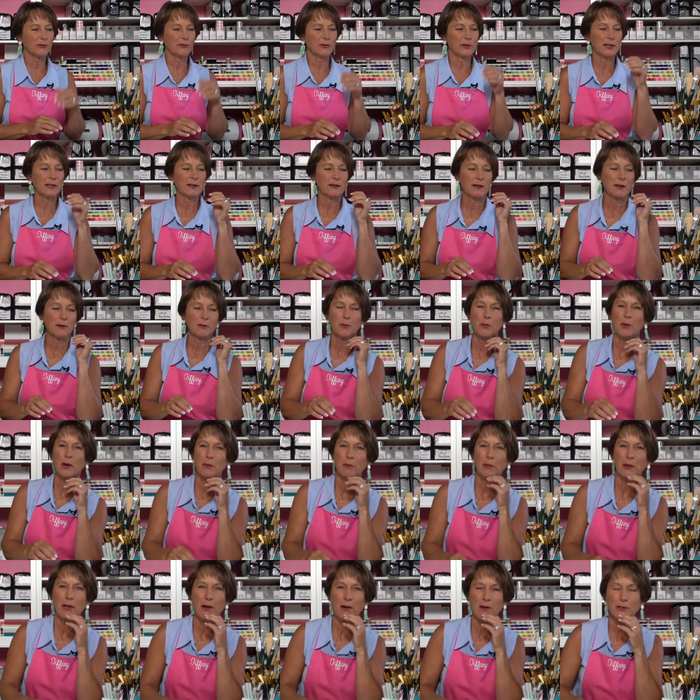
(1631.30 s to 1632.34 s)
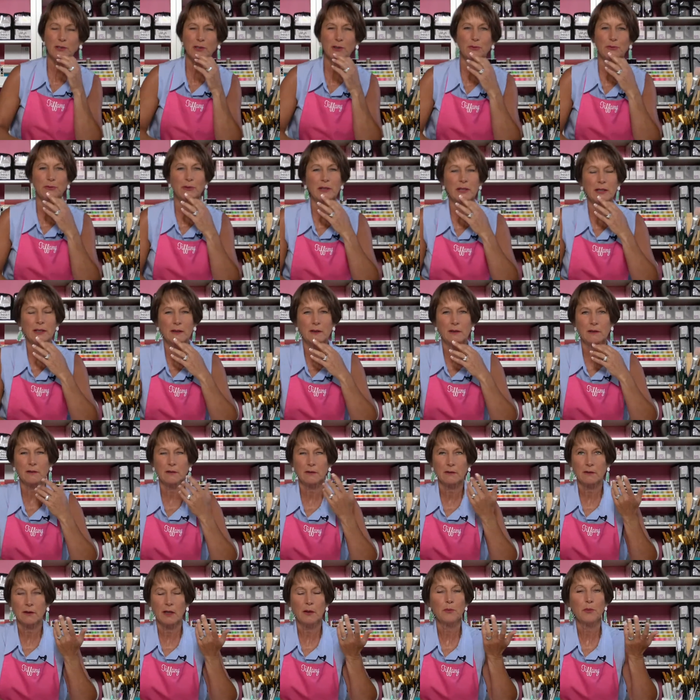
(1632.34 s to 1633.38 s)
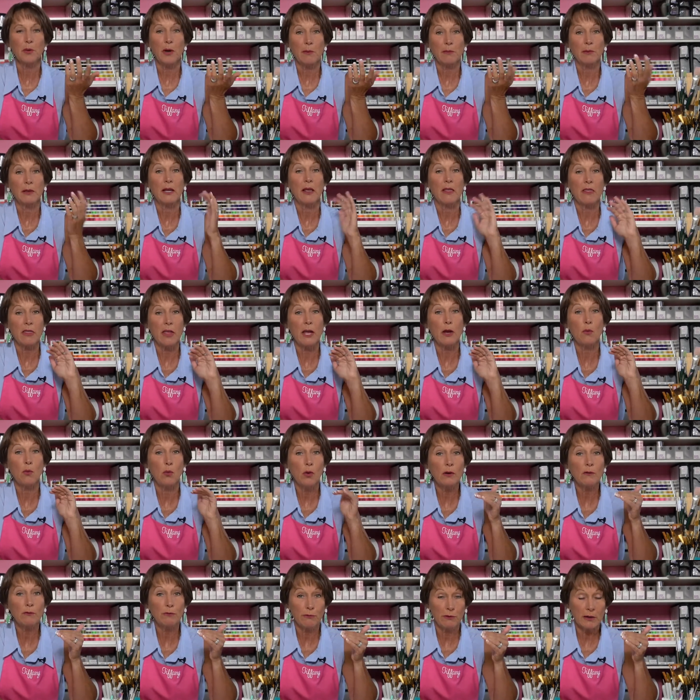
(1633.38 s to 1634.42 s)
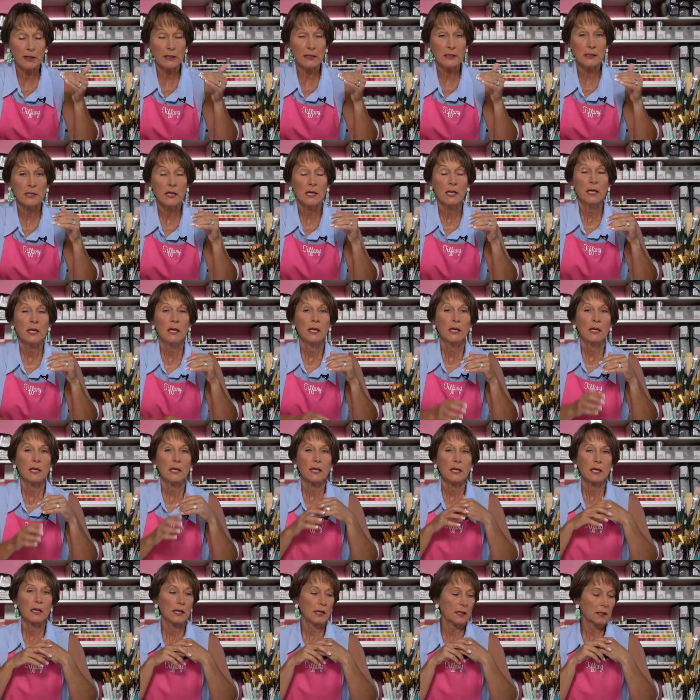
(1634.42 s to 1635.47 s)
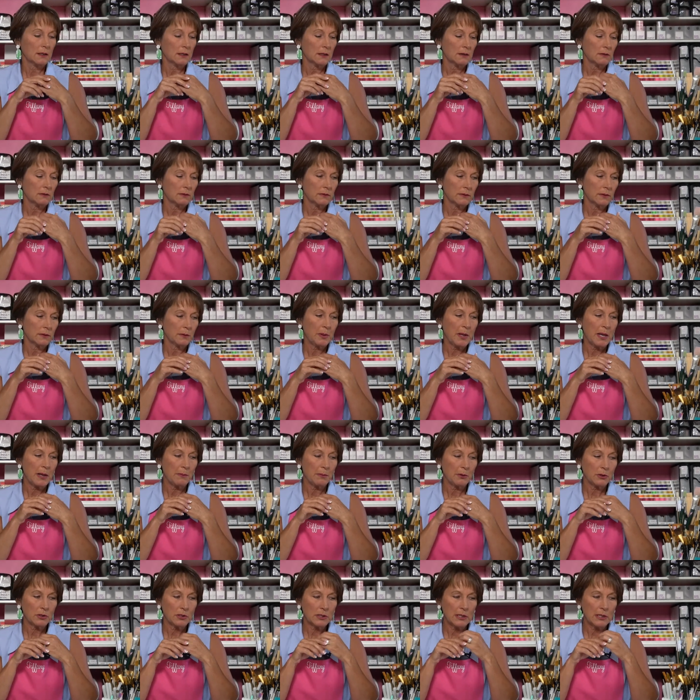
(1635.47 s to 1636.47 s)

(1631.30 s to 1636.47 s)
fit. They would probably also fit in. Not probably. They would fit and the paper